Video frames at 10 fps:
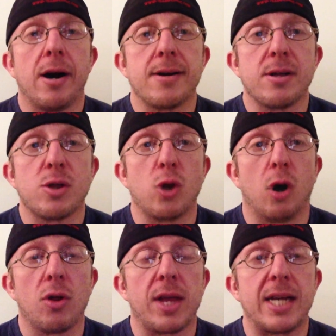
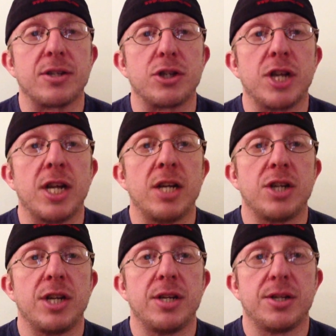All that has to
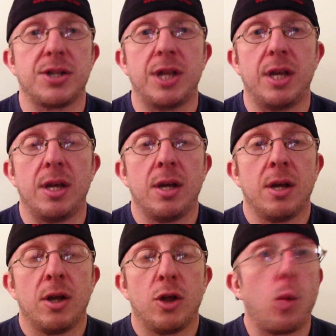change is the
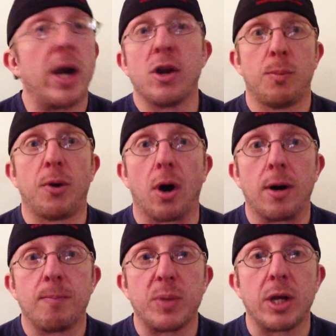weight on the
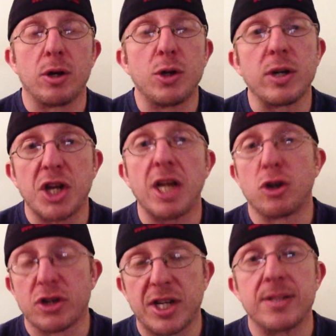bar. You know, you can
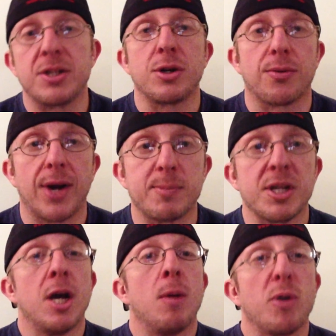change your sets and your
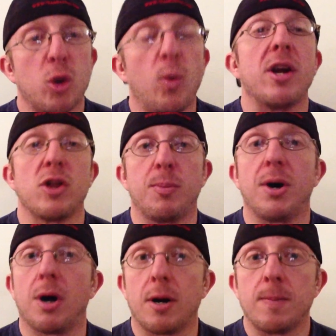reps, but the weight on the
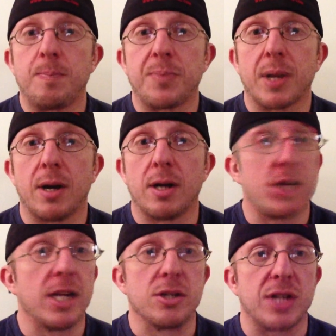bar
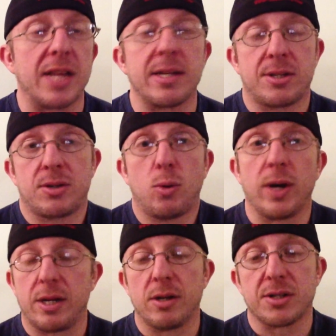changes, and that's
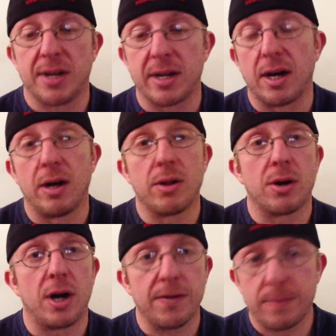quick. You know, slide a
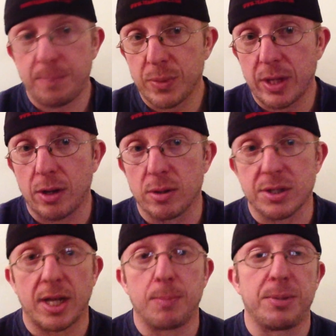collar off, you know,
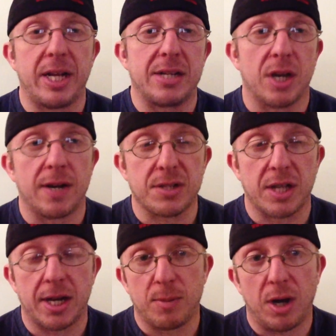slide plates off,
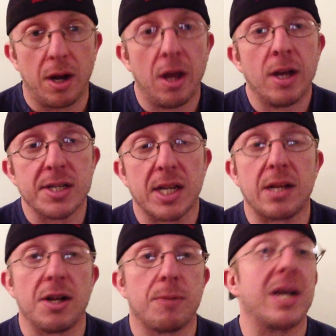slide them on,
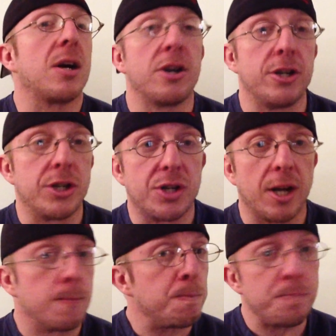slide the collar back on, and you're
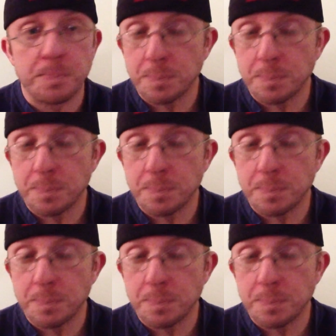done.